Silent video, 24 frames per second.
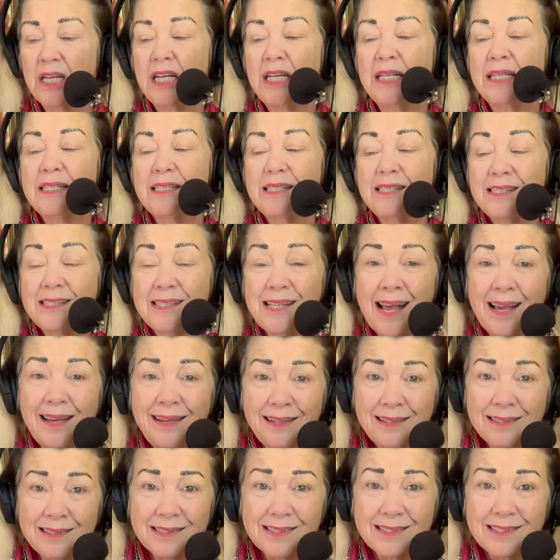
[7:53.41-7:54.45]

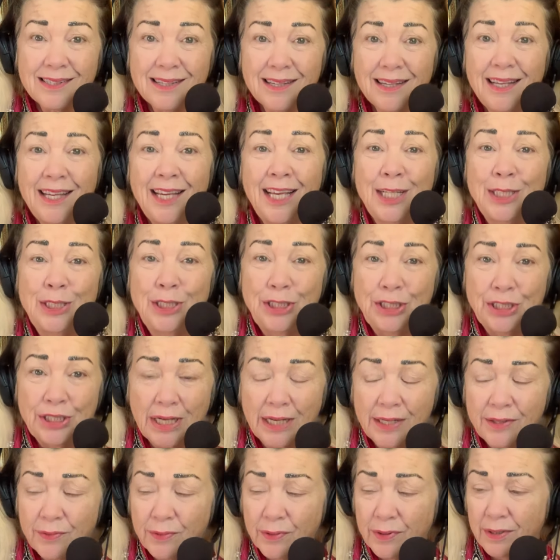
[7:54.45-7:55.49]
science in
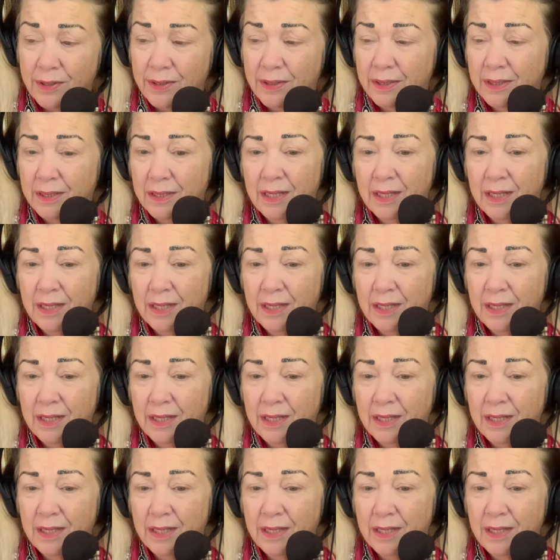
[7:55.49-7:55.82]
general,